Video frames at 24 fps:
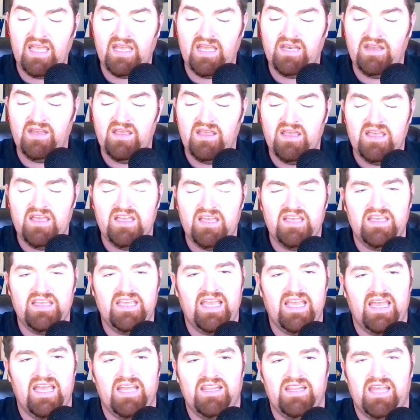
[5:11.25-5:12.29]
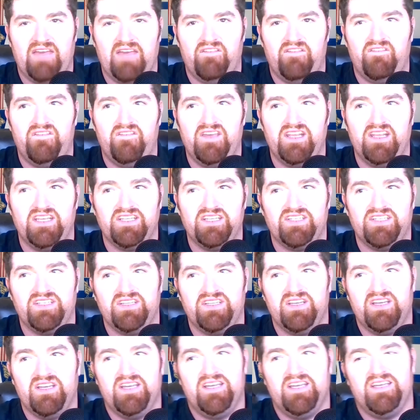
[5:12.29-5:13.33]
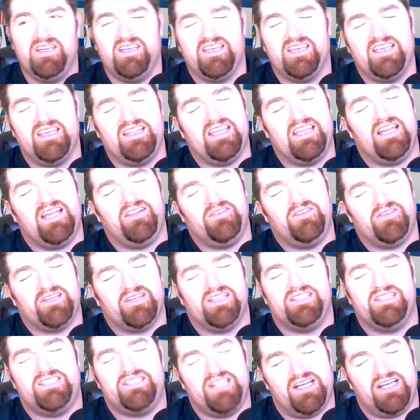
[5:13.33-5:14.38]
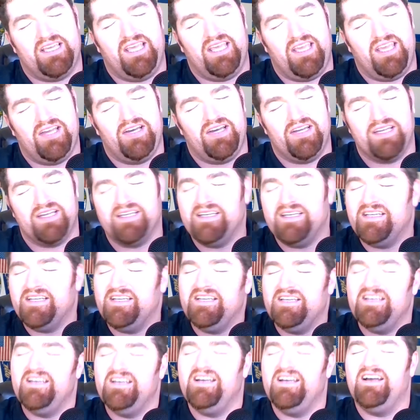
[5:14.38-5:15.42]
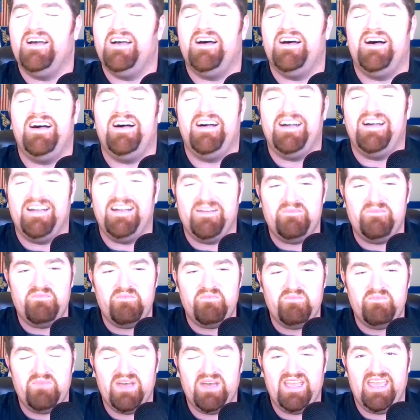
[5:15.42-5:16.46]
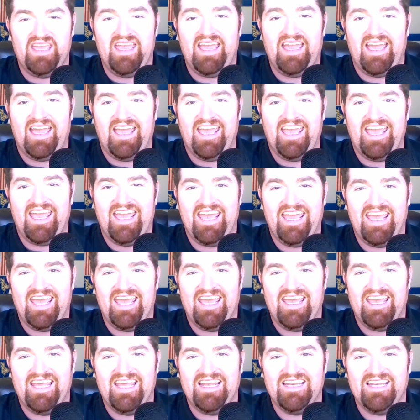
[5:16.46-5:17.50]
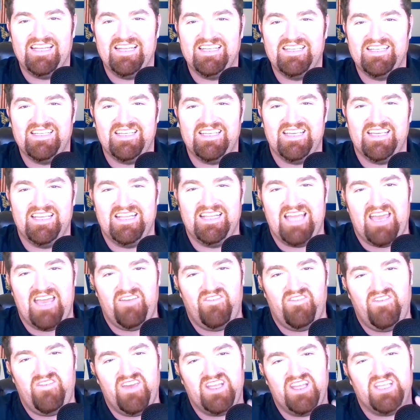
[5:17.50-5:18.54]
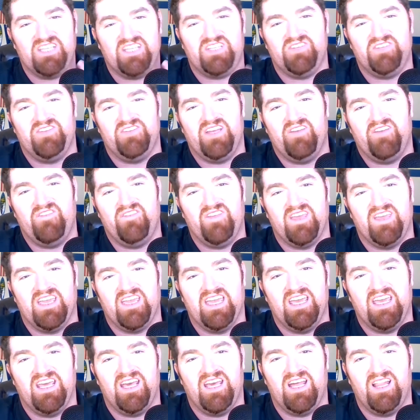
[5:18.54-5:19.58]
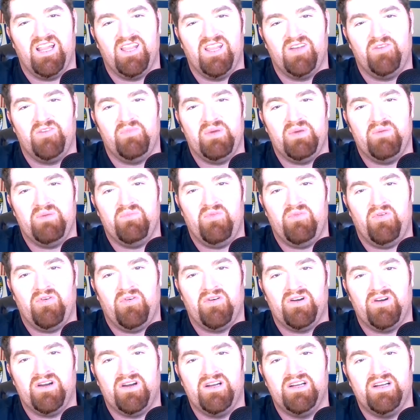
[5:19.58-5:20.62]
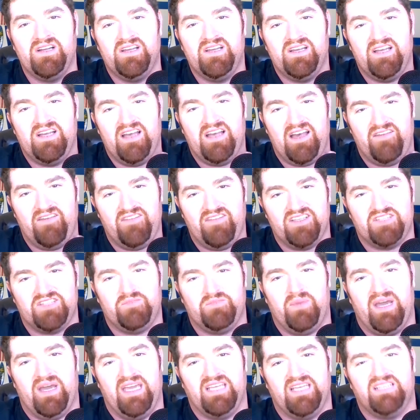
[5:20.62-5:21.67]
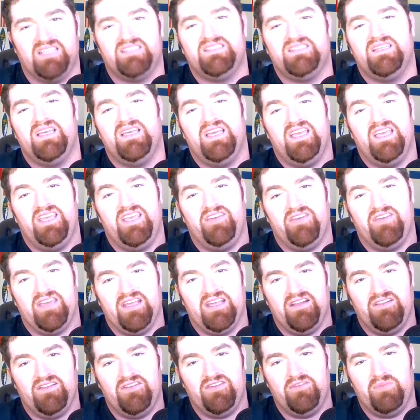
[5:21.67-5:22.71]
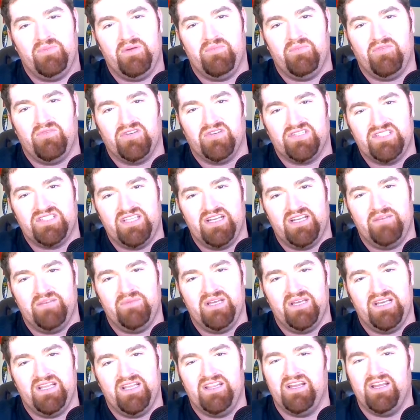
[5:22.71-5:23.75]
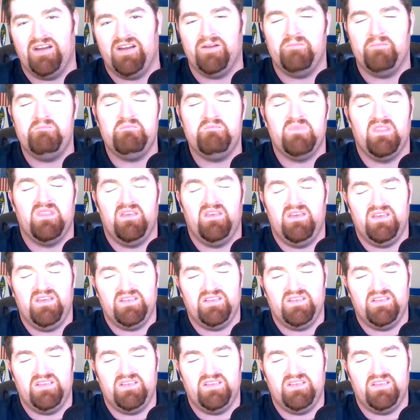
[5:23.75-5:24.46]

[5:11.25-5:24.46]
And yeah, and that finish, get that little Kentucky hug. But yeah, and in that finish, you definitely get a little bit more of the spice. You get a little bit more cinnamon in there.